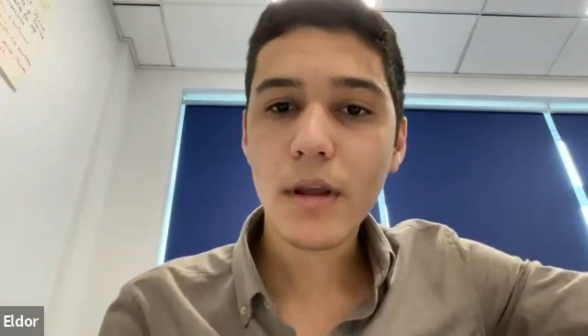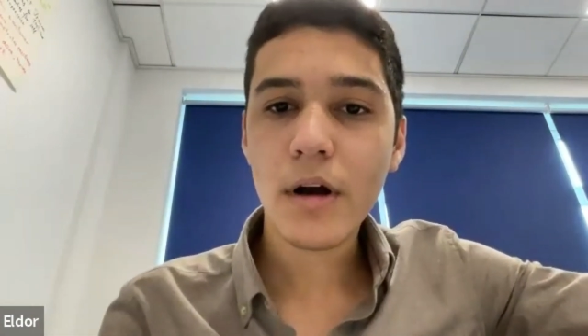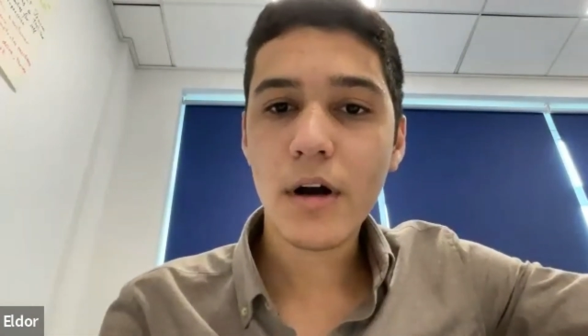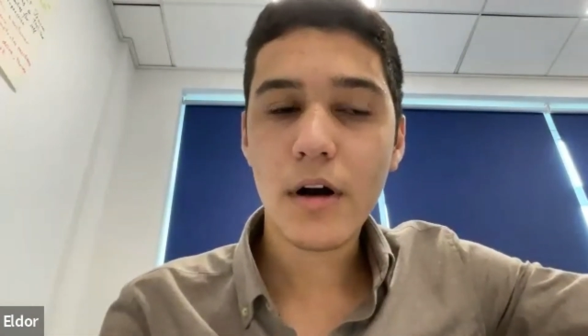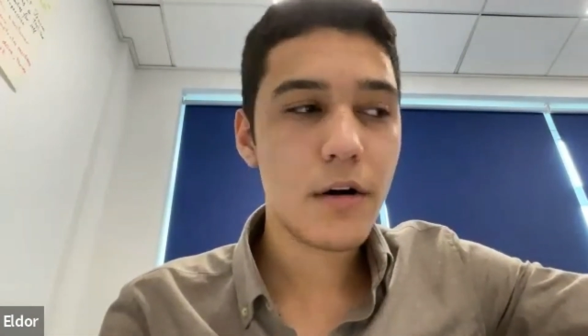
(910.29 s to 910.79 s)

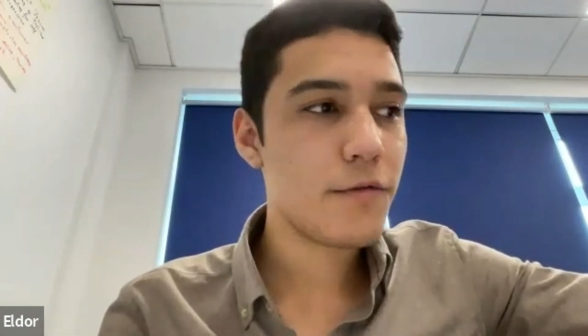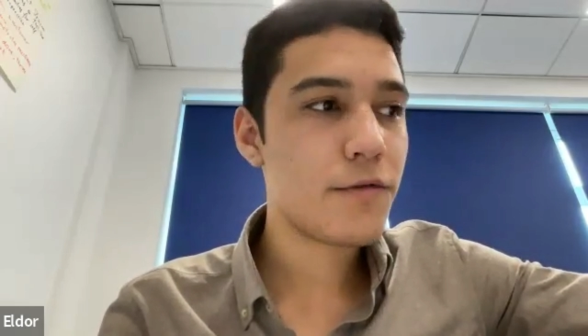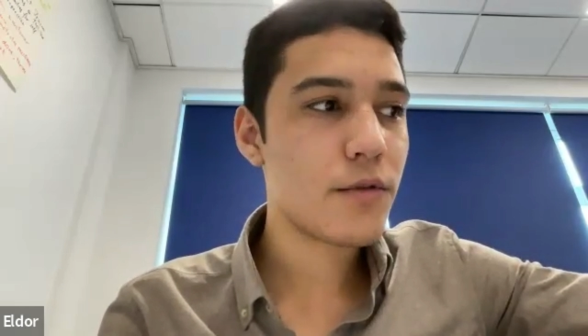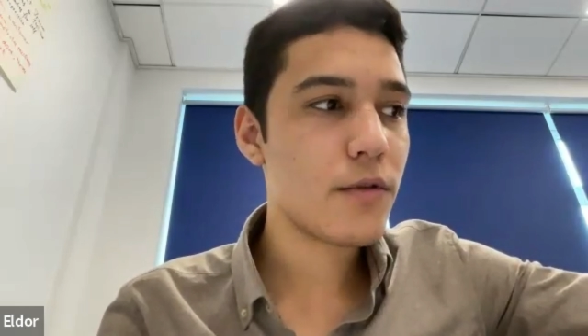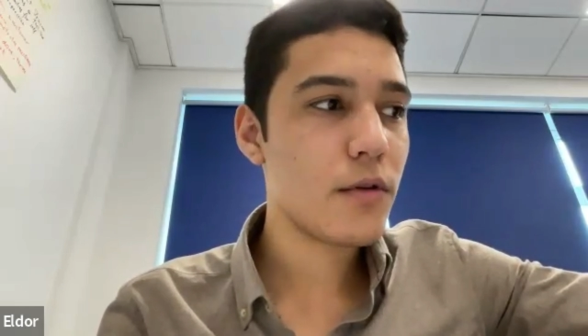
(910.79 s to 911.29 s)

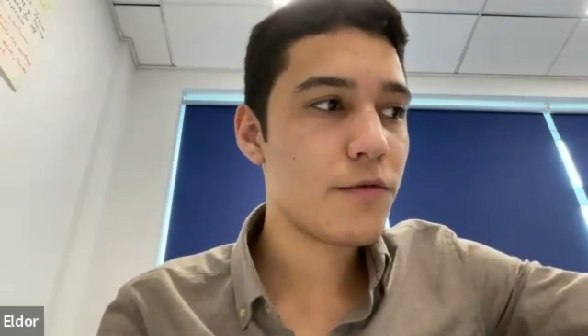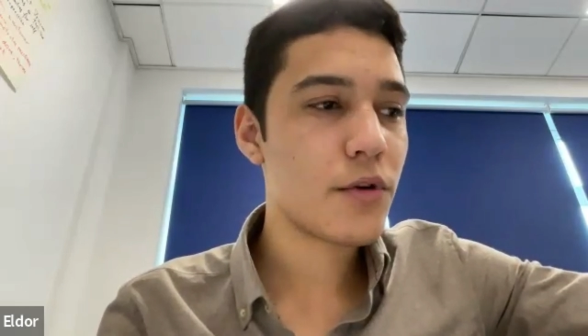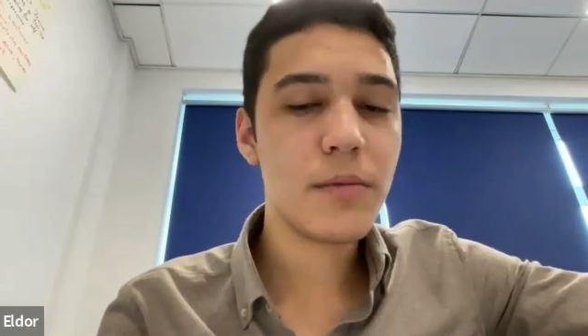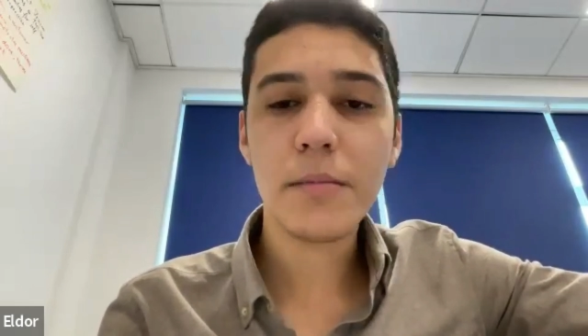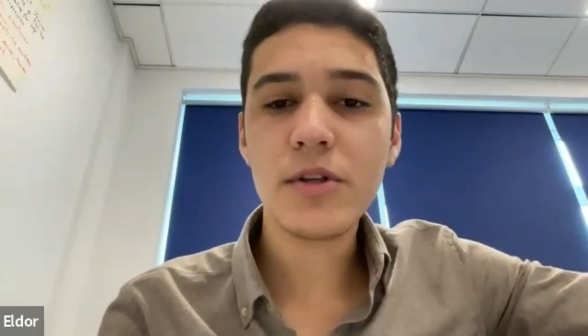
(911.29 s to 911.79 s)
for
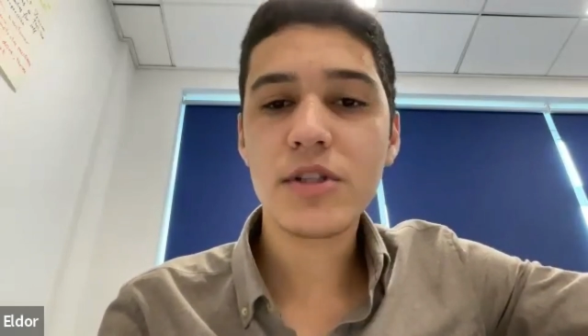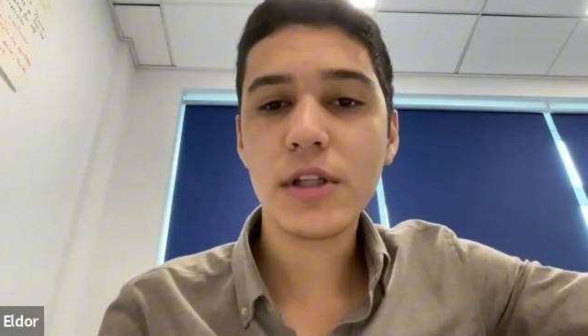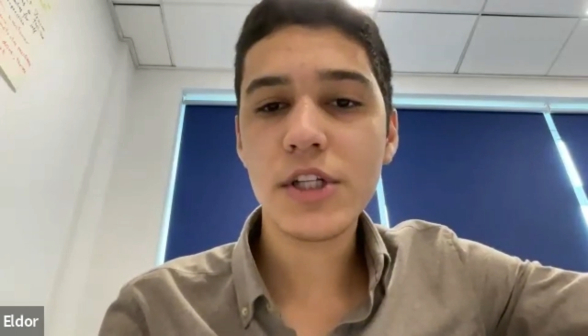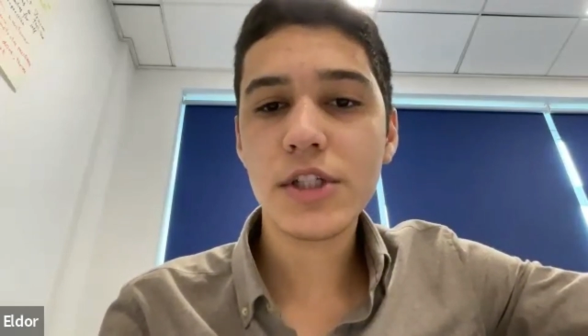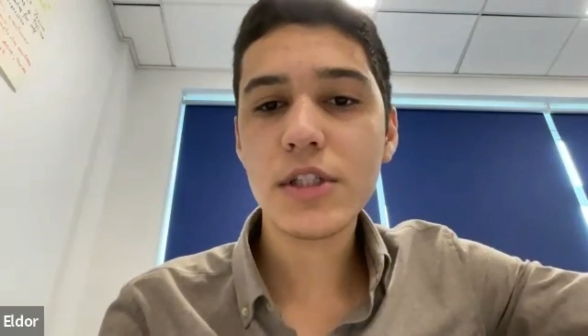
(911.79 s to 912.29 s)
heat pump
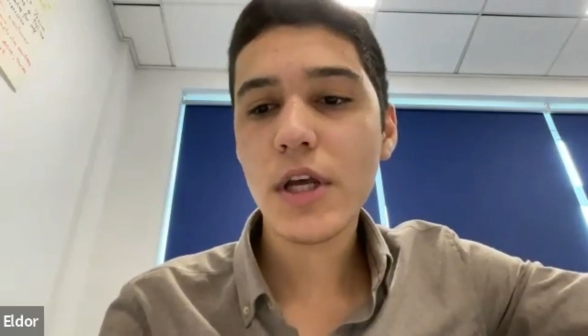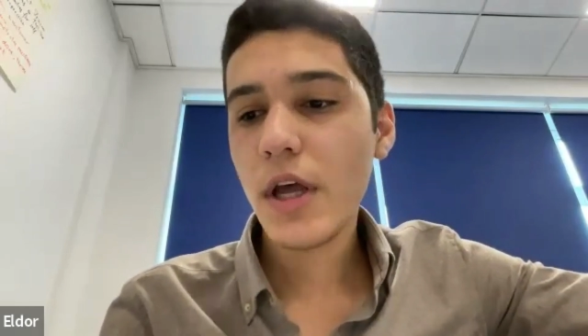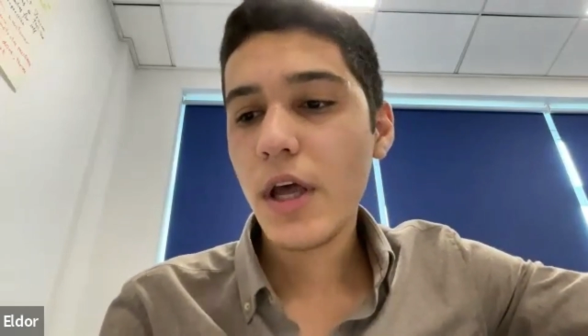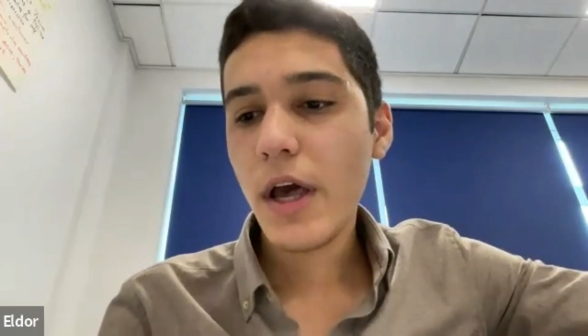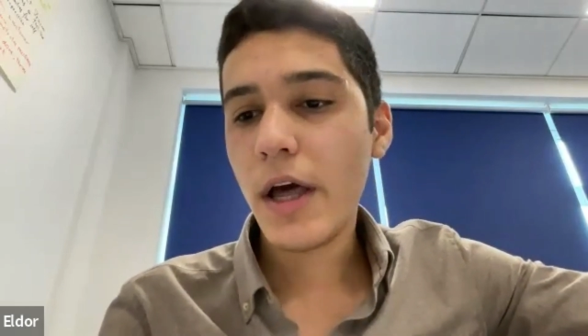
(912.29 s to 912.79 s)
installations,
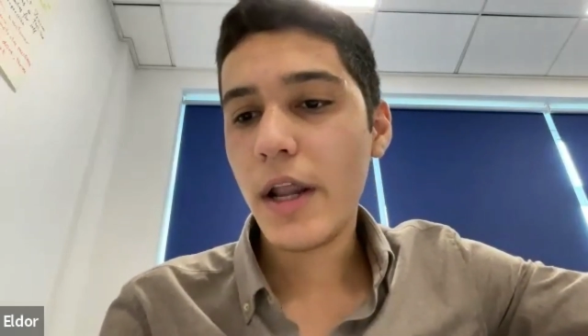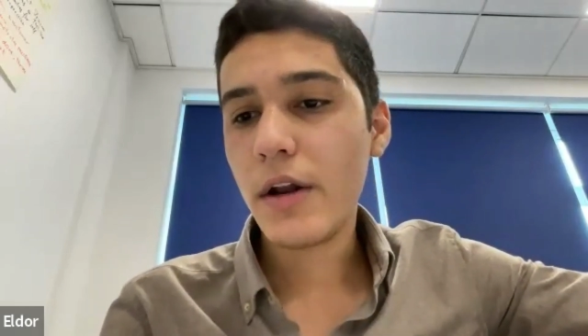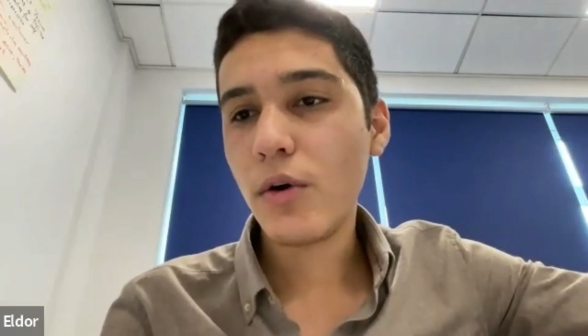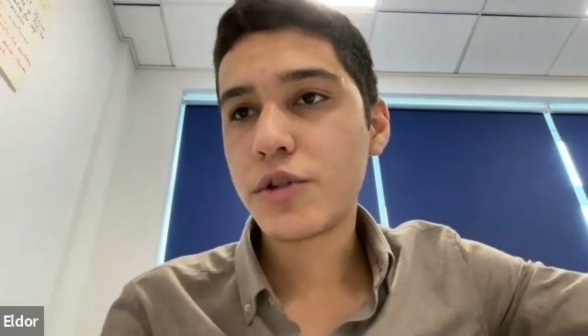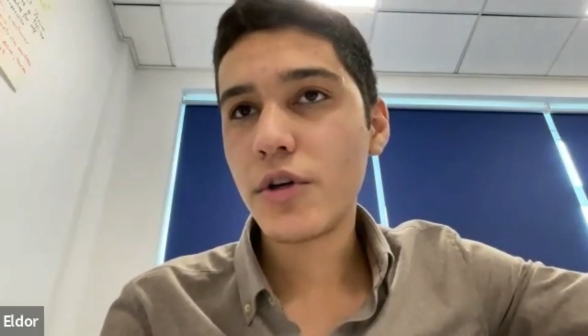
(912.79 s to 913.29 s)
and
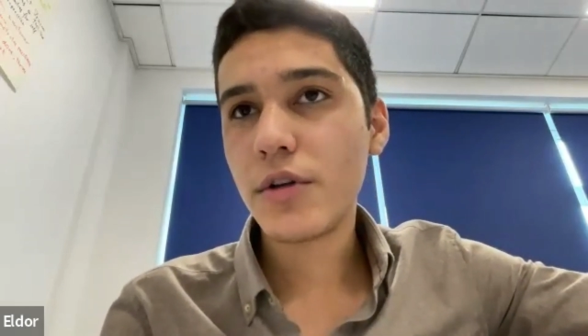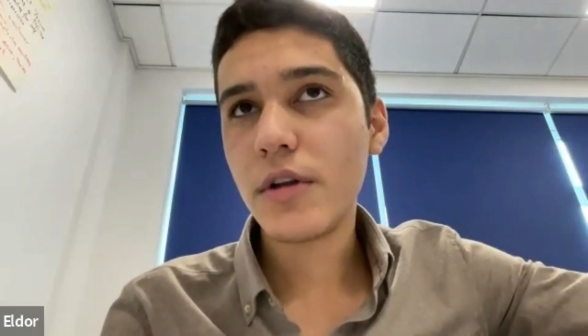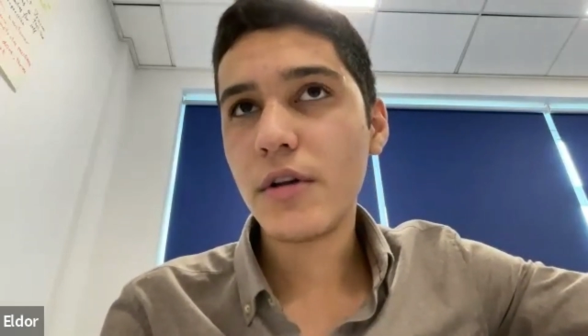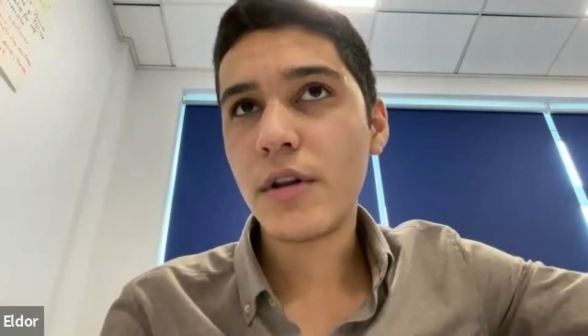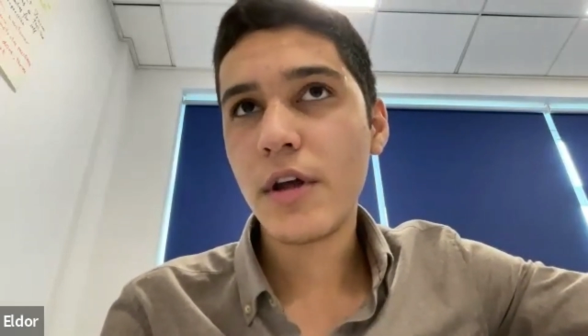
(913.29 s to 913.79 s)
also
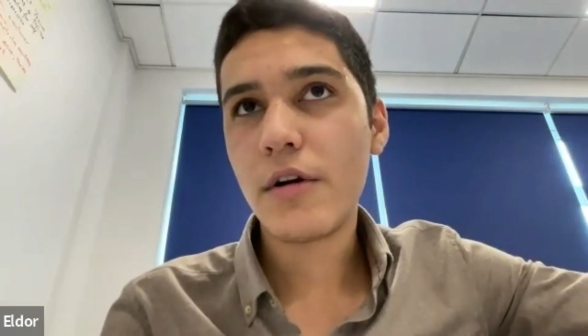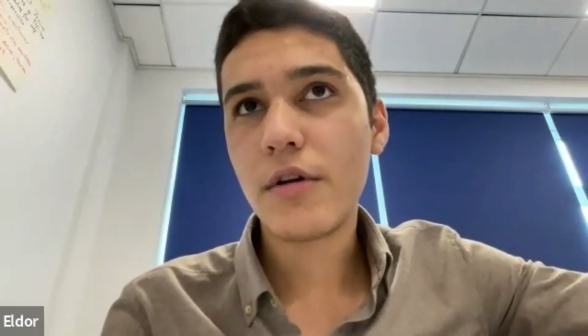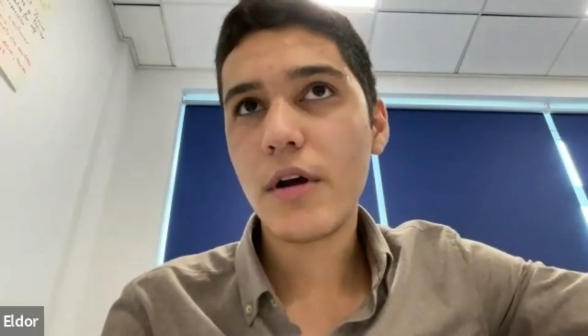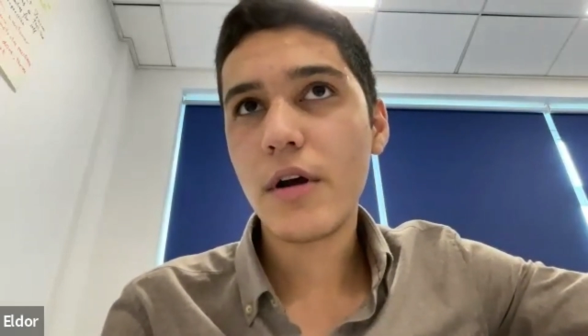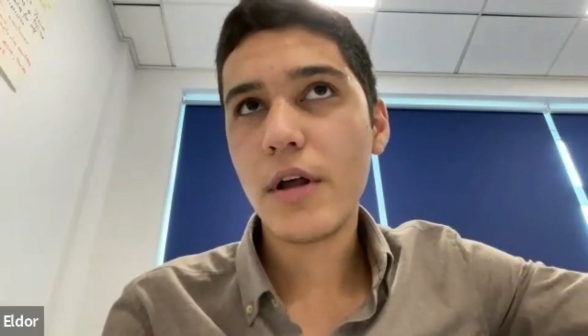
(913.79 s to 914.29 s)
they're
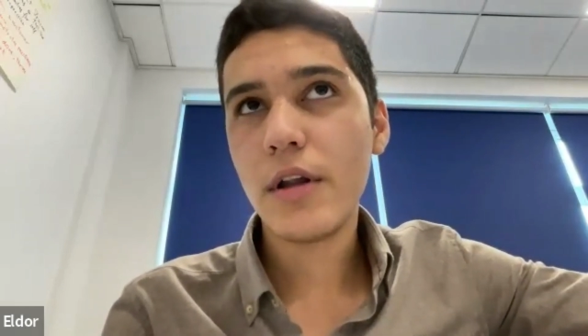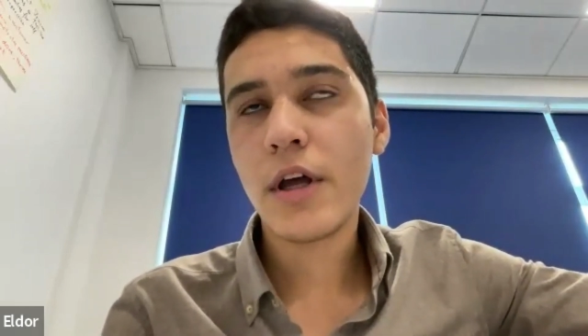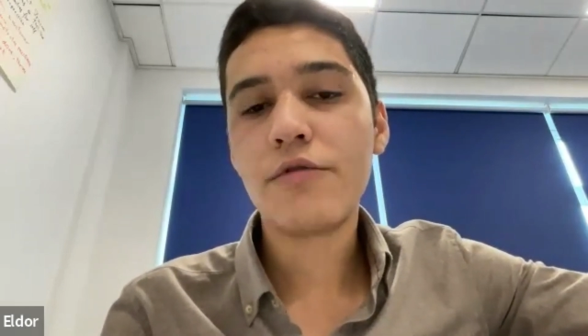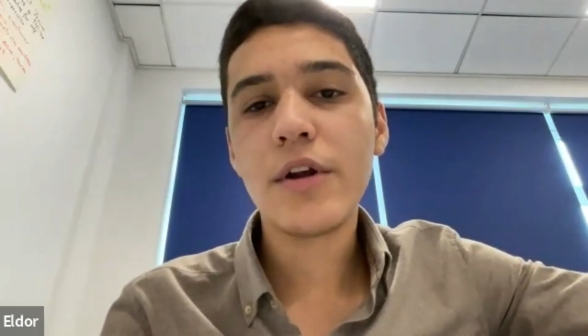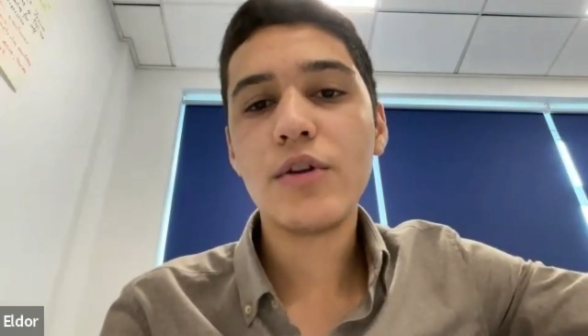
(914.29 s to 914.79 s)

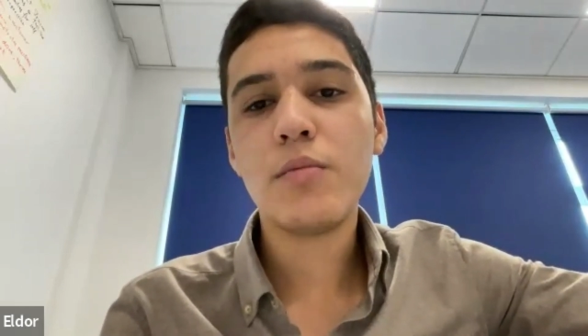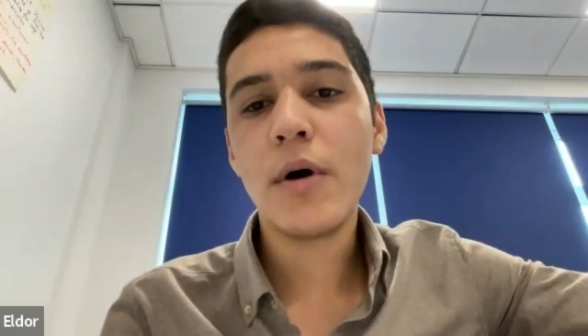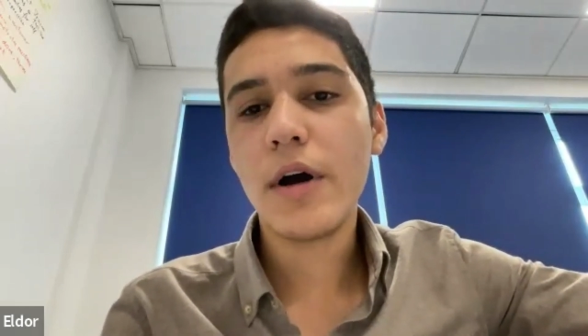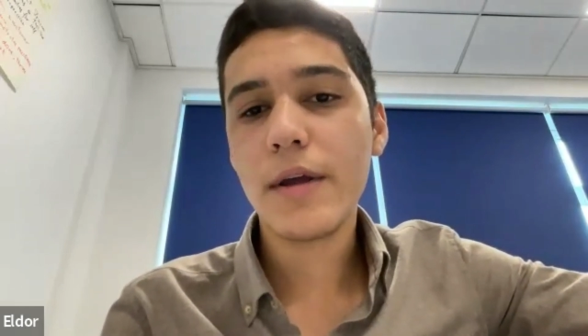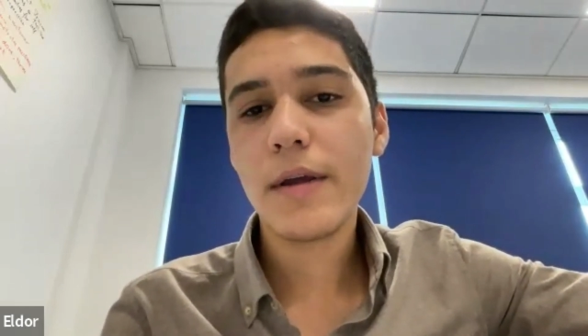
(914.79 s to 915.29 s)
ready to
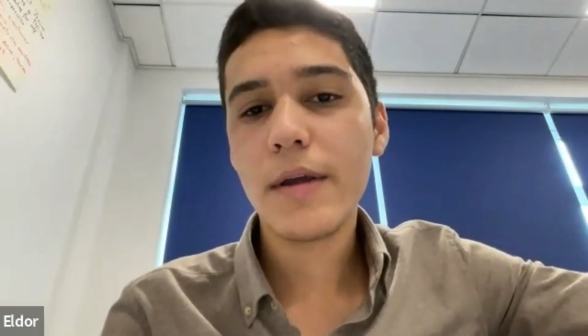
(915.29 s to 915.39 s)
buy.